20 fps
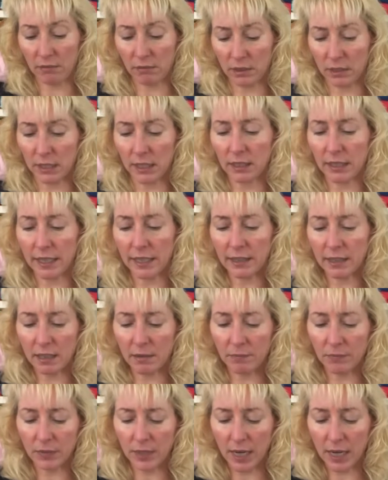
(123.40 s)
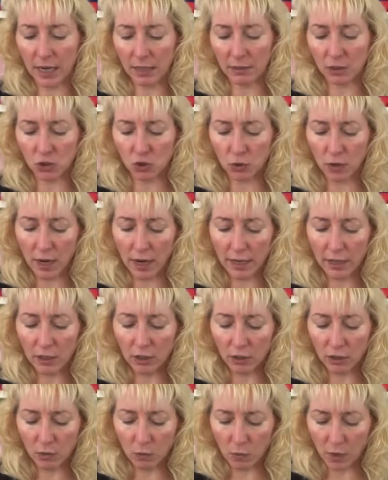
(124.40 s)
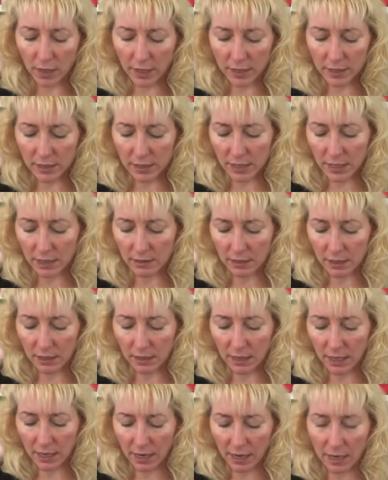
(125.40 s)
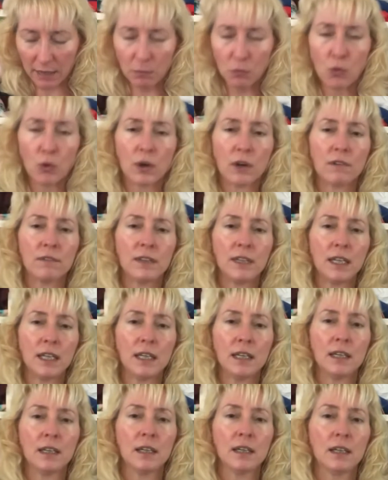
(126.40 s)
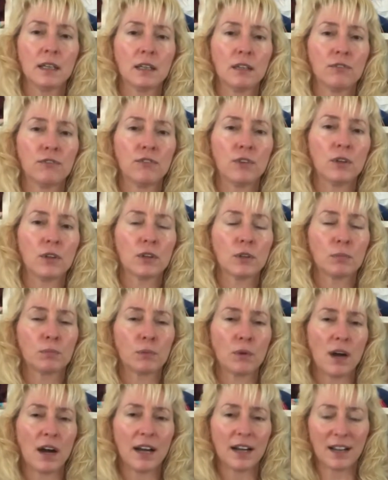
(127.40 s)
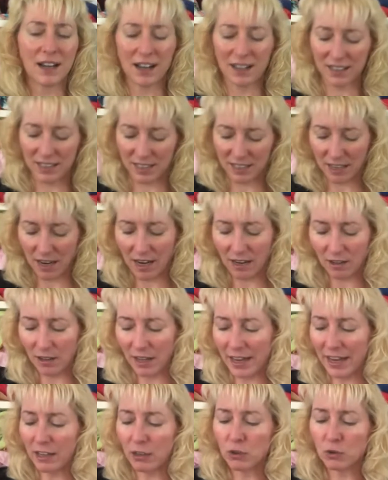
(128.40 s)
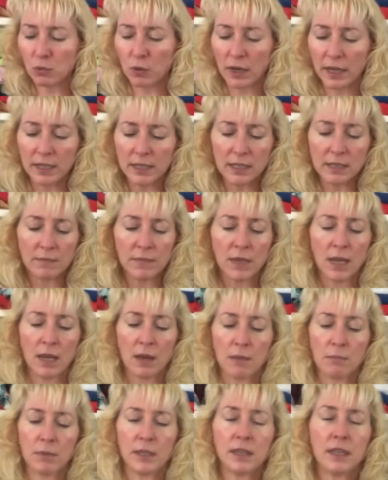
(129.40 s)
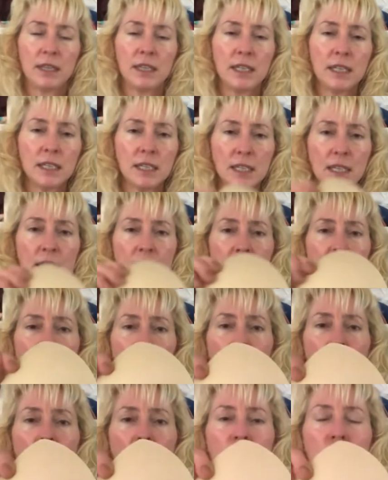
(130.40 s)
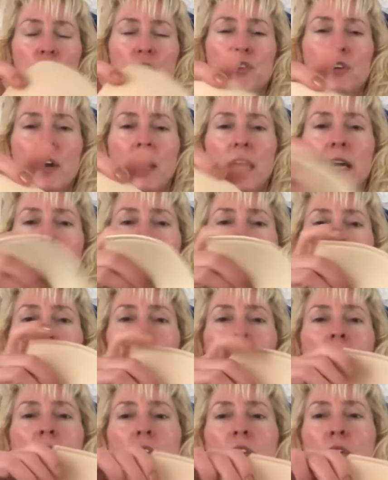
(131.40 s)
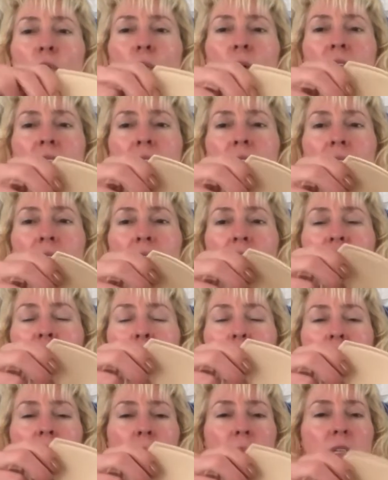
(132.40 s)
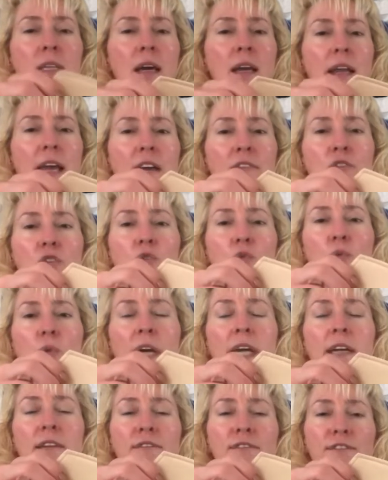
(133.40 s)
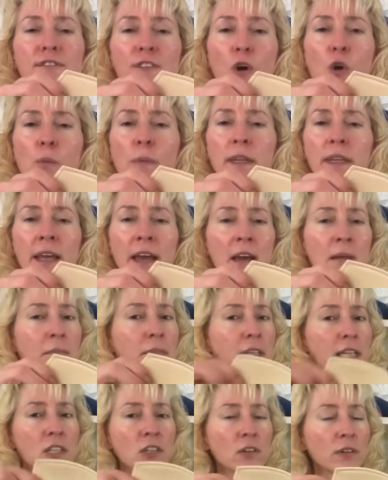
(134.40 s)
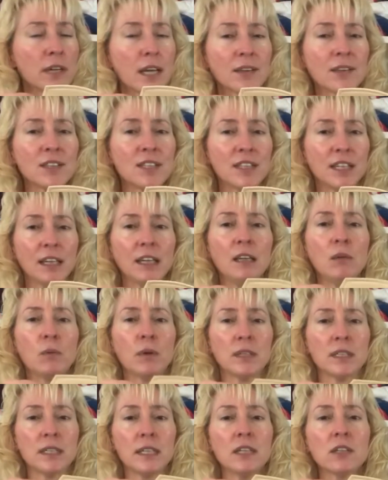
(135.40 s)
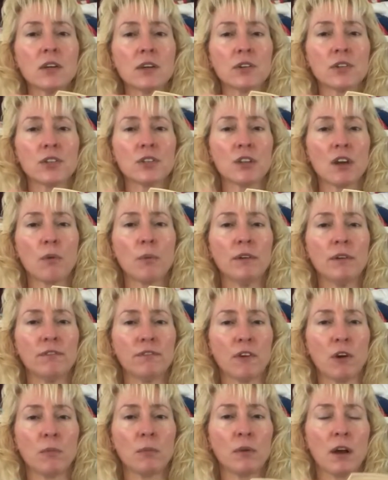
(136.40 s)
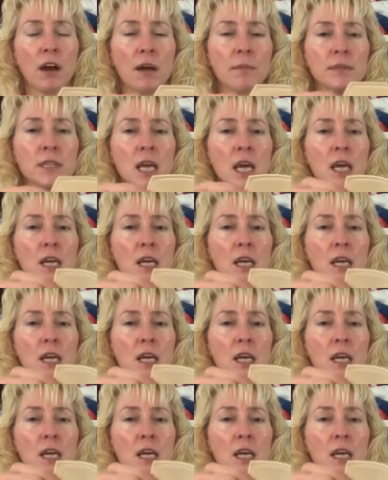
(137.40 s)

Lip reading: really like them. They had the triangle ones, and then they had more of the fuller Brock style angled ones. But this is the larger triangle. The ones that I got from Amazon have great foam in them. These are not the sticky ones. These are sew-in foam cups.